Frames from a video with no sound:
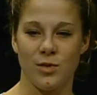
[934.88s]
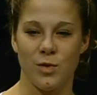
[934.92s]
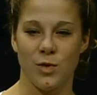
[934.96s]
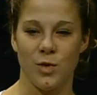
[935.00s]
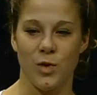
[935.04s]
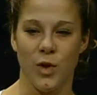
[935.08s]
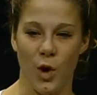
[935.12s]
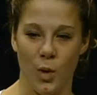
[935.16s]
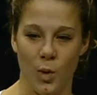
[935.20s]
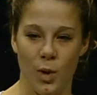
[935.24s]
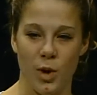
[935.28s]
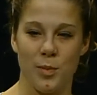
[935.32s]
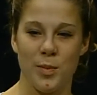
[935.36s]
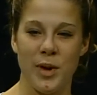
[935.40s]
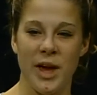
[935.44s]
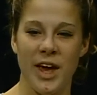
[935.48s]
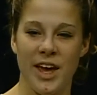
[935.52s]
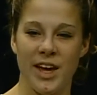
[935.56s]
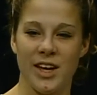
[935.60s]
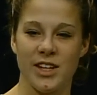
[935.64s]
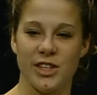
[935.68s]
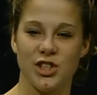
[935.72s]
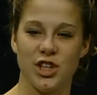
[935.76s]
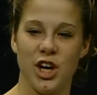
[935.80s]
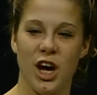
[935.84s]
lower
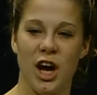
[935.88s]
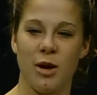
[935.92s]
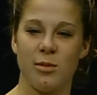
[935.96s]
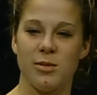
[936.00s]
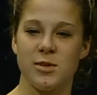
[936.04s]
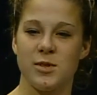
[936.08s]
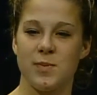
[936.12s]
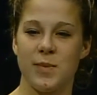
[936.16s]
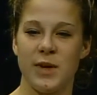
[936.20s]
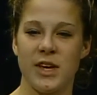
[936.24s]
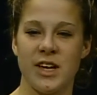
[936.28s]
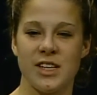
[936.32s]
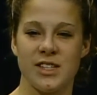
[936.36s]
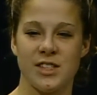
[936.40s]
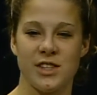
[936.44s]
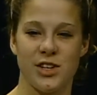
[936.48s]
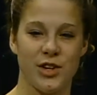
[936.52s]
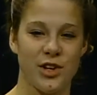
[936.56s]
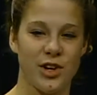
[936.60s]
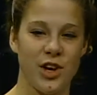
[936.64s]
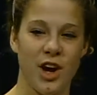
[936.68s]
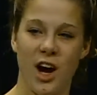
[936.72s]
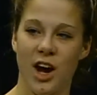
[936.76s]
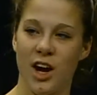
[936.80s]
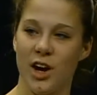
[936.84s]
paying jobs because they're
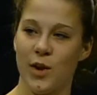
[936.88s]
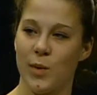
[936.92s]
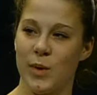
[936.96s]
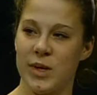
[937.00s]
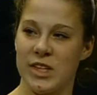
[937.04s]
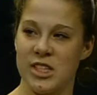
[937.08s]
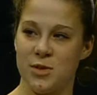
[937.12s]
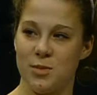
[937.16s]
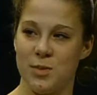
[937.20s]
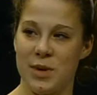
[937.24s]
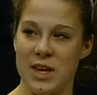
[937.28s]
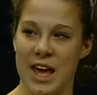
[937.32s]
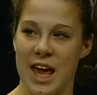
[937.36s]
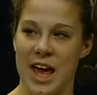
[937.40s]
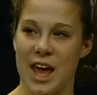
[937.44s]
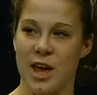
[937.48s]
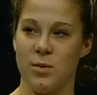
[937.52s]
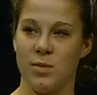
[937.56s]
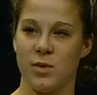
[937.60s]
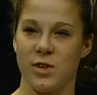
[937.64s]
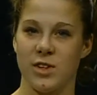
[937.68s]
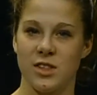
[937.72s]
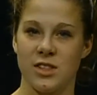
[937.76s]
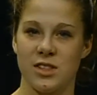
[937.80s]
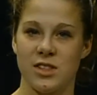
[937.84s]
not going to be
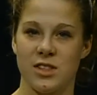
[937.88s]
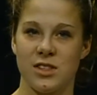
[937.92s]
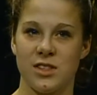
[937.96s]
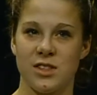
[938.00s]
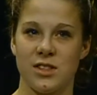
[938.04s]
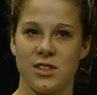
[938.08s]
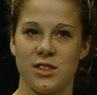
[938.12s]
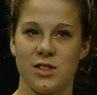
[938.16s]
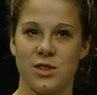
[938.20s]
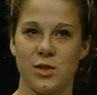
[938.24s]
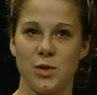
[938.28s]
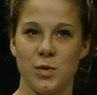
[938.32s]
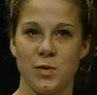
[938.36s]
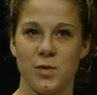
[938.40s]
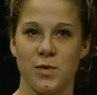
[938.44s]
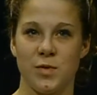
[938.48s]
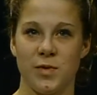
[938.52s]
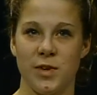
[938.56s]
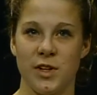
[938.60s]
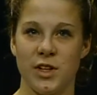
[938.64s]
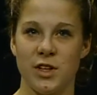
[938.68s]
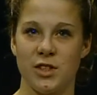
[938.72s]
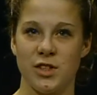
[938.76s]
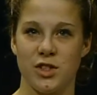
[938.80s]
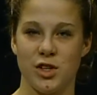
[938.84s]
able to
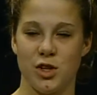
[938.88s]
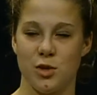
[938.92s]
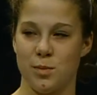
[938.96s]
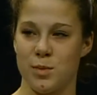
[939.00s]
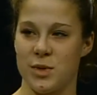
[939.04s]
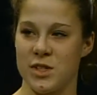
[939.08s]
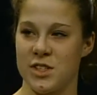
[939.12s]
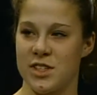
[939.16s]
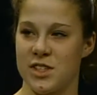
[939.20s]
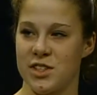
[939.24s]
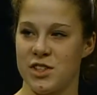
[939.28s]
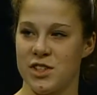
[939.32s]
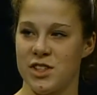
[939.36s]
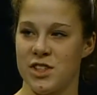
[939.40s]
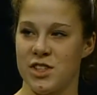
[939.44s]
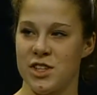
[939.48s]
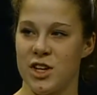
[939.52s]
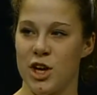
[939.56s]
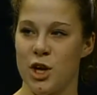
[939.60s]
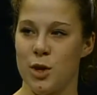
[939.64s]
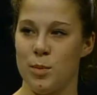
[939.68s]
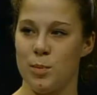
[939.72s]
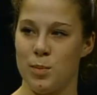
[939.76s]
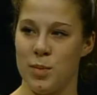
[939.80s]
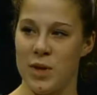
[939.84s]
fill certain positions
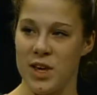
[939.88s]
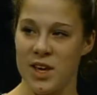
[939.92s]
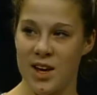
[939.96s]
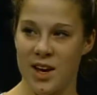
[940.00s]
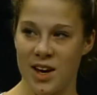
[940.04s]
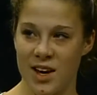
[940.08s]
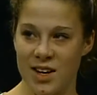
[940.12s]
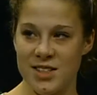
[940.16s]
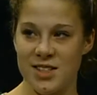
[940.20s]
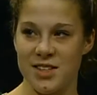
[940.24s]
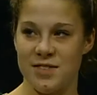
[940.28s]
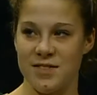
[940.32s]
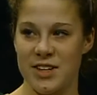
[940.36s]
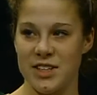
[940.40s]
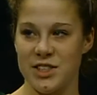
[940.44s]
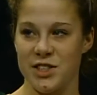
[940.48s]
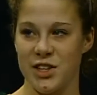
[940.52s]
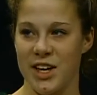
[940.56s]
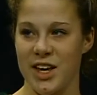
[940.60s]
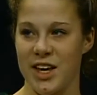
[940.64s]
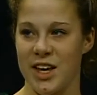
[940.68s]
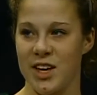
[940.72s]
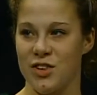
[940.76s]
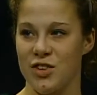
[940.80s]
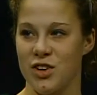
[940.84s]
because of
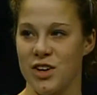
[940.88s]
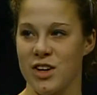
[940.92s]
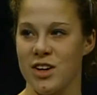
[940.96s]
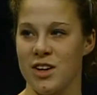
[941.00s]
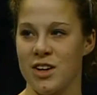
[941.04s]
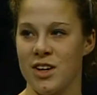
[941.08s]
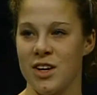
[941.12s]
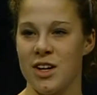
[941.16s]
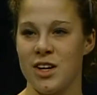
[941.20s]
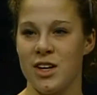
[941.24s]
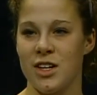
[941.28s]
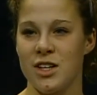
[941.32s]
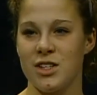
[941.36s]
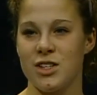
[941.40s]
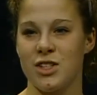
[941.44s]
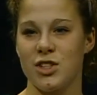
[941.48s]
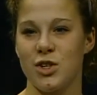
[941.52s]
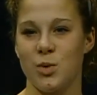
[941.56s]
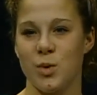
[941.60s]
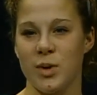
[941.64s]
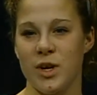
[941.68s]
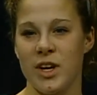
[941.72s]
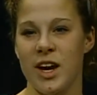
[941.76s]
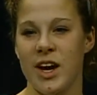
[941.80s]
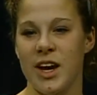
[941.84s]
education. So
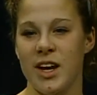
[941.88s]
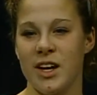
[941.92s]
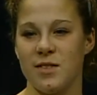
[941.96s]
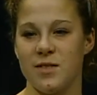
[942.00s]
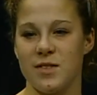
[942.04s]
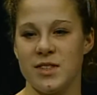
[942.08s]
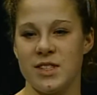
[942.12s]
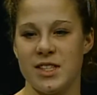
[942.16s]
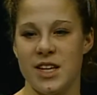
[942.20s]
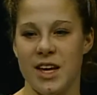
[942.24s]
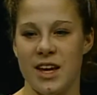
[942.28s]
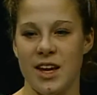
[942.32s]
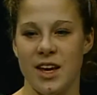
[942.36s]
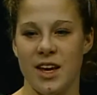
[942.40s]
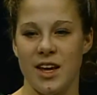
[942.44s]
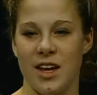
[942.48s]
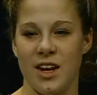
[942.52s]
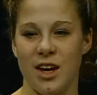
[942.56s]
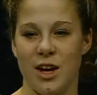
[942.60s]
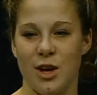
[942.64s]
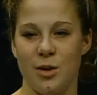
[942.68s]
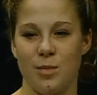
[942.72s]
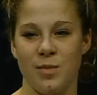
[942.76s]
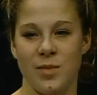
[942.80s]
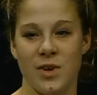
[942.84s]
we're kind of setting it
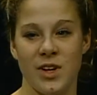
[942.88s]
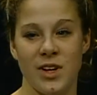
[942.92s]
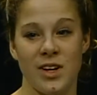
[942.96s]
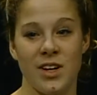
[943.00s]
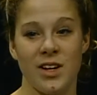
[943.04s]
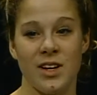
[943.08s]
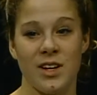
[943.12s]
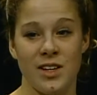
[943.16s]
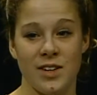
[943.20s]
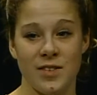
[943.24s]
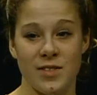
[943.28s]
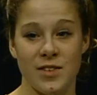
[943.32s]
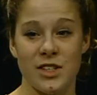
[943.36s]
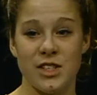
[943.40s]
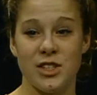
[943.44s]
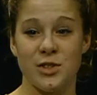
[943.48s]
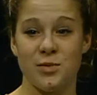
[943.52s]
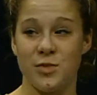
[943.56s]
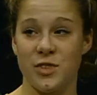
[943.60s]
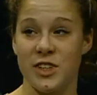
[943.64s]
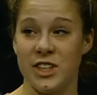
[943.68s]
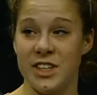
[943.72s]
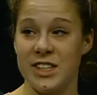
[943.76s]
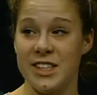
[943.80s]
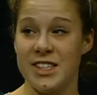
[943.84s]
up for some
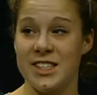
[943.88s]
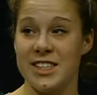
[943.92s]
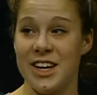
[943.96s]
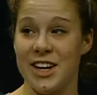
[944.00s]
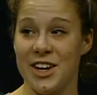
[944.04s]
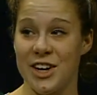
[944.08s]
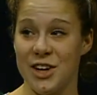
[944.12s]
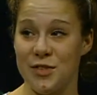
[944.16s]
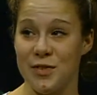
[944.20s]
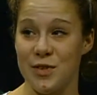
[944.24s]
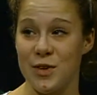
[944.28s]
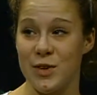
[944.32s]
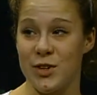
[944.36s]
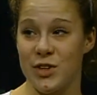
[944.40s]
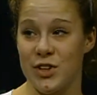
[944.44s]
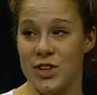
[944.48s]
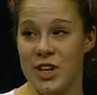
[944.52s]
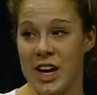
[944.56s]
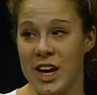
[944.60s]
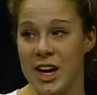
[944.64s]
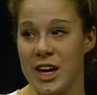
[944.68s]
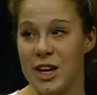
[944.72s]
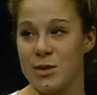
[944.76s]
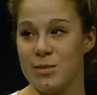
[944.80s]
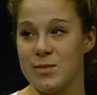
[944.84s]
really scary future
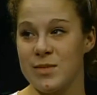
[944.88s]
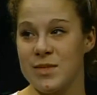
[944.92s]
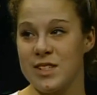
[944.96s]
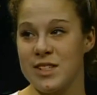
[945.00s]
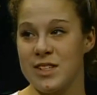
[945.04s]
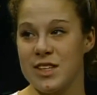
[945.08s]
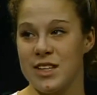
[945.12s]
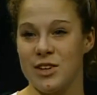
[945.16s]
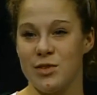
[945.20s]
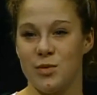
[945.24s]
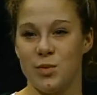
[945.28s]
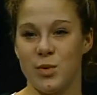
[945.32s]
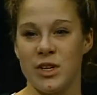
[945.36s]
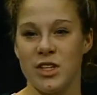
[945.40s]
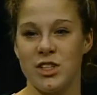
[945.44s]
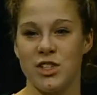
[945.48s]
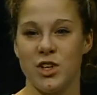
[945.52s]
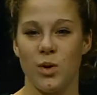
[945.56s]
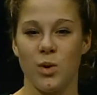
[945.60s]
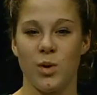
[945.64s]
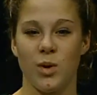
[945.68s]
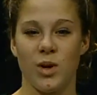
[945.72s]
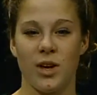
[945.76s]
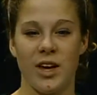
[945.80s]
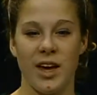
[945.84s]
times if we
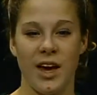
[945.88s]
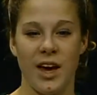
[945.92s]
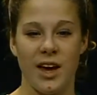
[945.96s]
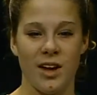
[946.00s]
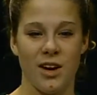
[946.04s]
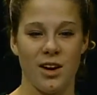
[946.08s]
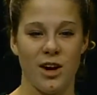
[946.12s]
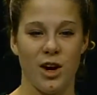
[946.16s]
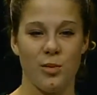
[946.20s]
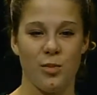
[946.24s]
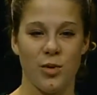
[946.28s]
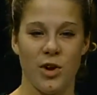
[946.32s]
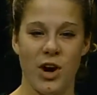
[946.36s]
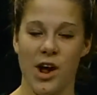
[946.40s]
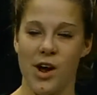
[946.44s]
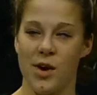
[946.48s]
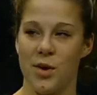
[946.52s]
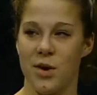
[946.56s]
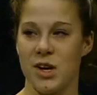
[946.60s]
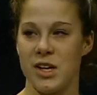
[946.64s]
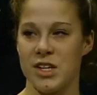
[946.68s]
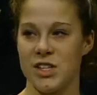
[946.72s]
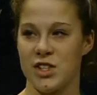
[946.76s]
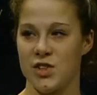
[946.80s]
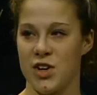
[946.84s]
don't get our
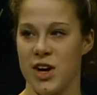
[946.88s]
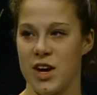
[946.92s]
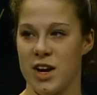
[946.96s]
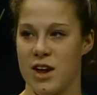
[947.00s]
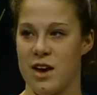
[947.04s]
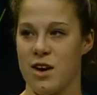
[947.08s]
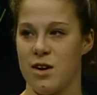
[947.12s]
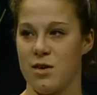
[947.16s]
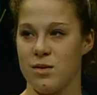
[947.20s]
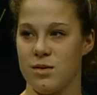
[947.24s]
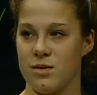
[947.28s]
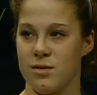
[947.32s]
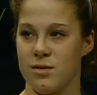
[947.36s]
priorities straight now.